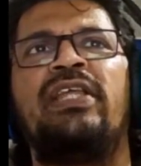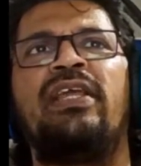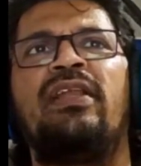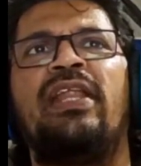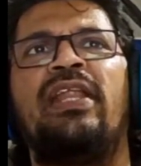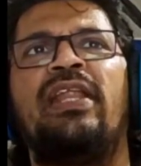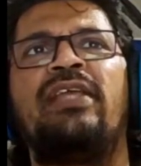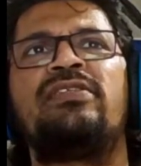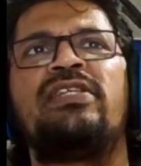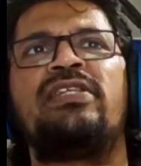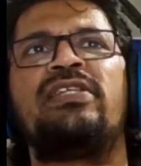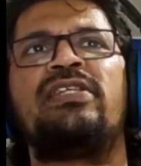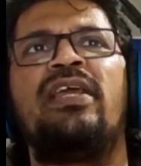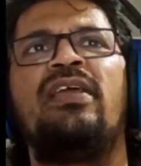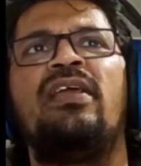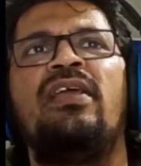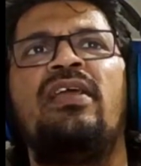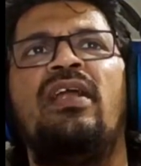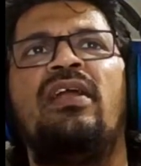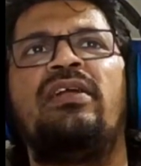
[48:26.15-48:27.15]
like say
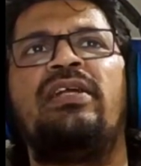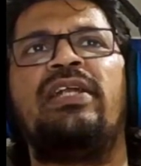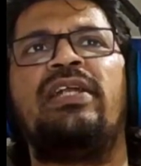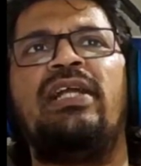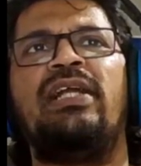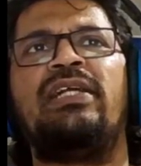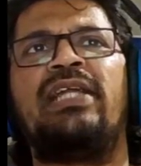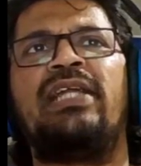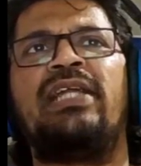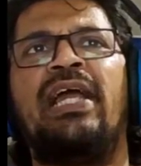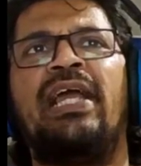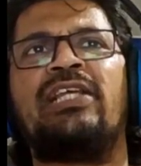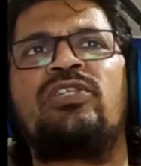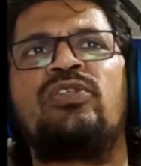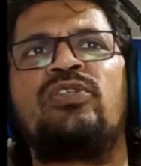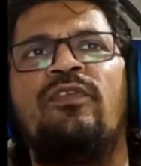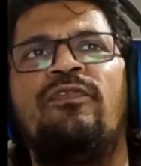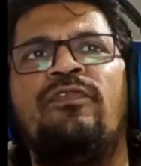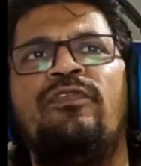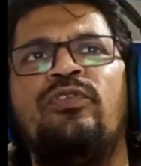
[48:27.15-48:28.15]
delta S
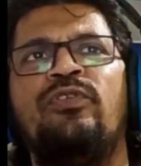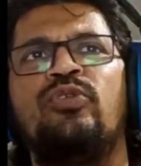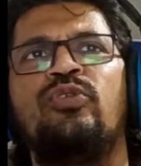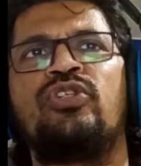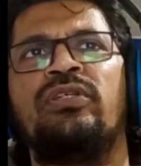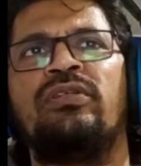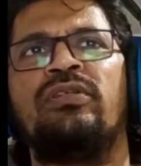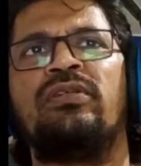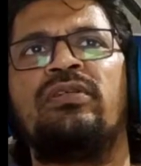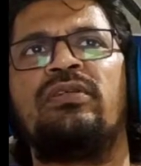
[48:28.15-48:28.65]
of fusion.